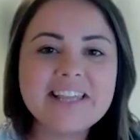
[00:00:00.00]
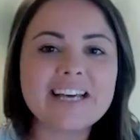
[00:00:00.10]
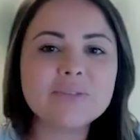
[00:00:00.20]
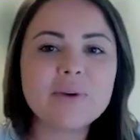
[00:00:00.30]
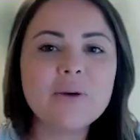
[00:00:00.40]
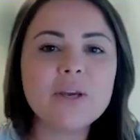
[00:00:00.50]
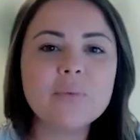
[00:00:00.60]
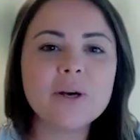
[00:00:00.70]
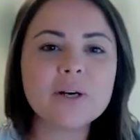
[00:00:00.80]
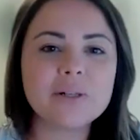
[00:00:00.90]
That's why
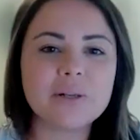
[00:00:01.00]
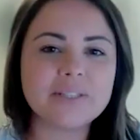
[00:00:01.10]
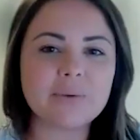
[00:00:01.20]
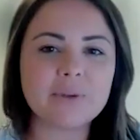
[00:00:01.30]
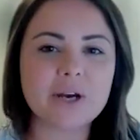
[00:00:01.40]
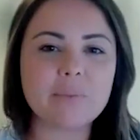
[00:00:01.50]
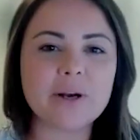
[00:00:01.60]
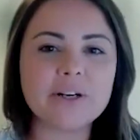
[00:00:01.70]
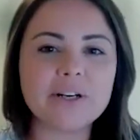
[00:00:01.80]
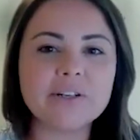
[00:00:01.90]
we work closely with our
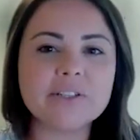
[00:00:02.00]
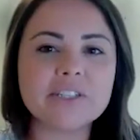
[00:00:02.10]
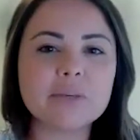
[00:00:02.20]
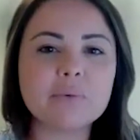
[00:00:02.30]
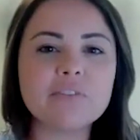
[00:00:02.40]
partners